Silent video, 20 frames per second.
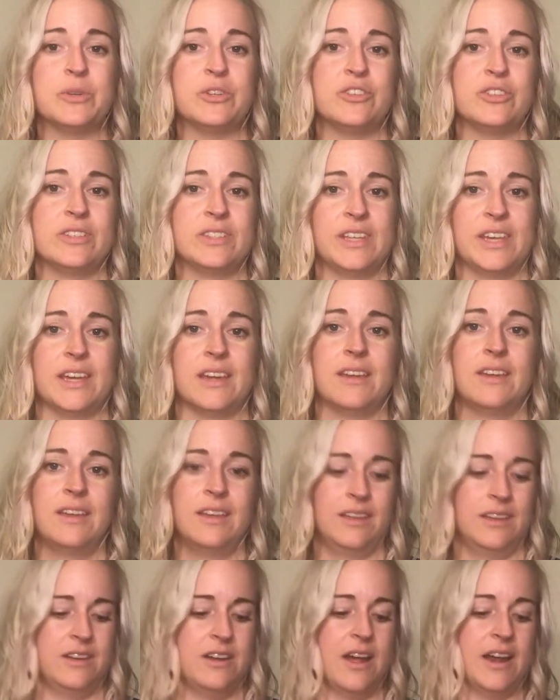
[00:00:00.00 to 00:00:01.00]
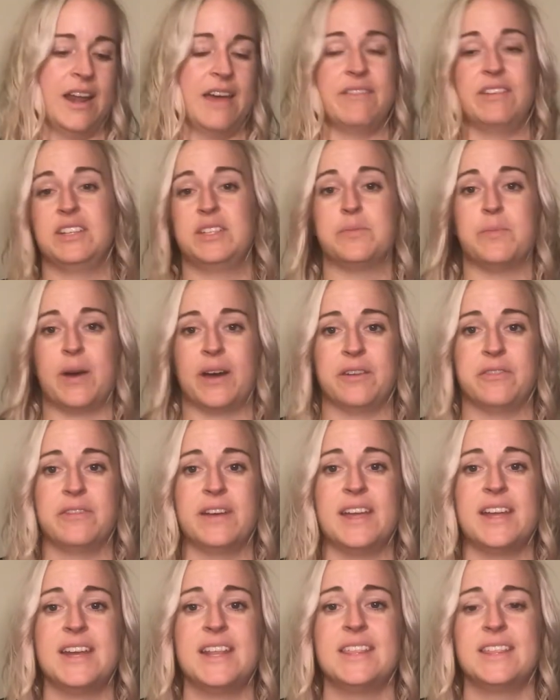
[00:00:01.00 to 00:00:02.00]
which is like not having to
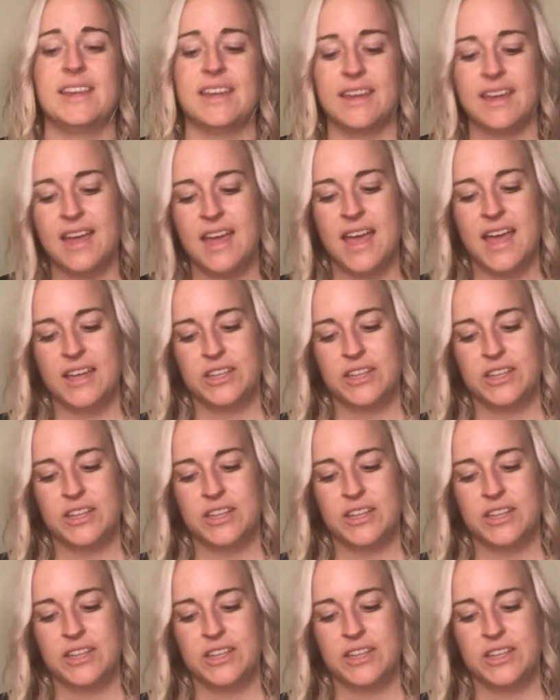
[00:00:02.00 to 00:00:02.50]
modify anything.